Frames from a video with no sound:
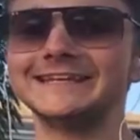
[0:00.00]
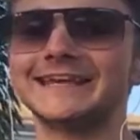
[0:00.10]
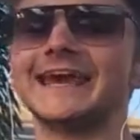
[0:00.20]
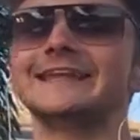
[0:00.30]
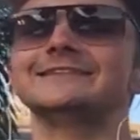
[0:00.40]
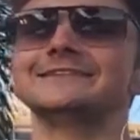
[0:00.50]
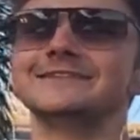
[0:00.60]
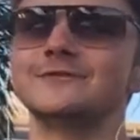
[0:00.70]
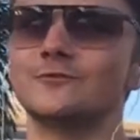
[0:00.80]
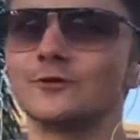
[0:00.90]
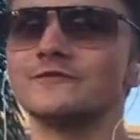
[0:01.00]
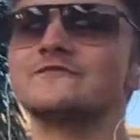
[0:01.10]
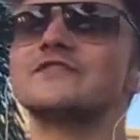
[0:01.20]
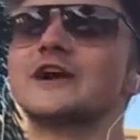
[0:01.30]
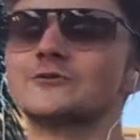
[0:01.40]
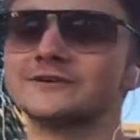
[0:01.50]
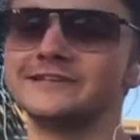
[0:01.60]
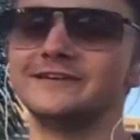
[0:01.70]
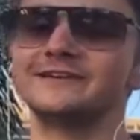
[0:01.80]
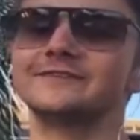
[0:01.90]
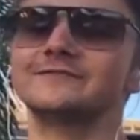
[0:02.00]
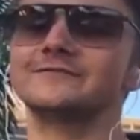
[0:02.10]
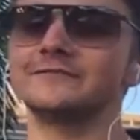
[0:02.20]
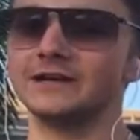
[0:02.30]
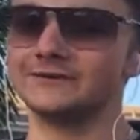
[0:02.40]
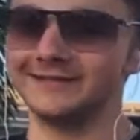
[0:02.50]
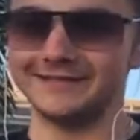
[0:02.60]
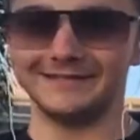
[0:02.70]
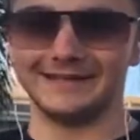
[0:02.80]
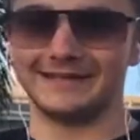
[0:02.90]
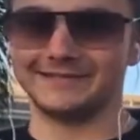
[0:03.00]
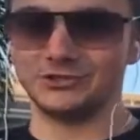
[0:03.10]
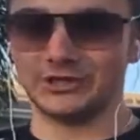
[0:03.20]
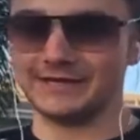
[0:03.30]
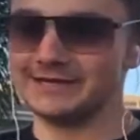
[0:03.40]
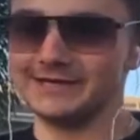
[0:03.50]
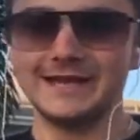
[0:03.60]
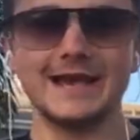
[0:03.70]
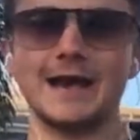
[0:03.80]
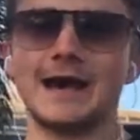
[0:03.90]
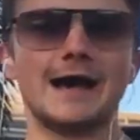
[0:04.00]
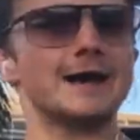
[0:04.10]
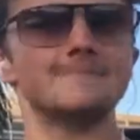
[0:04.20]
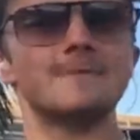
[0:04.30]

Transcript: and Kenzie were very, very intelligent. That's